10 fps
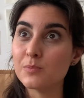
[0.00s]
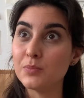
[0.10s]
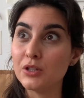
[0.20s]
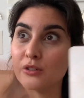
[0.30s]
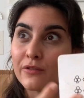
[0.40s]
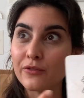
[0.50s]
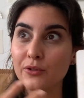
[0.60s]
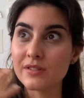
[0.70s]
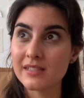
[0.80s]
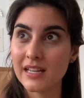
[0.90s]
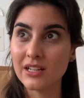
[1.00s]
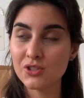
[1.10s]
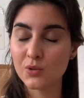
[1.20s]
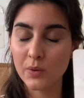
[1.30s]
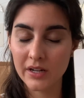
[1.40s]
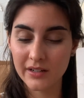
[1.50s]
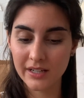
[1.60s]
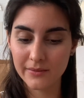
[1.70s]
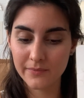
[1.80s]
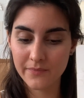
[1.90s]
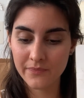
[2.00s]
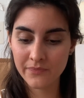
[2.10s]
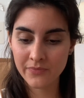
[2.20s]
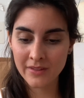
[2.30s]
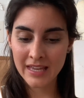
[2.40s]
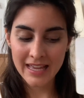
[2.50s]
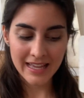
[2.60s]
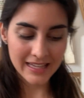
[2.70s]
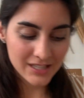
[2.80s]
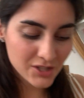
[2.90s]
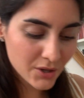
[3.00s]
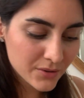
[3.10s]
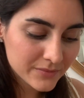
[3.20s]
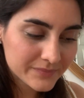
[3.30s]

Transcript: beautiful sanctuary. So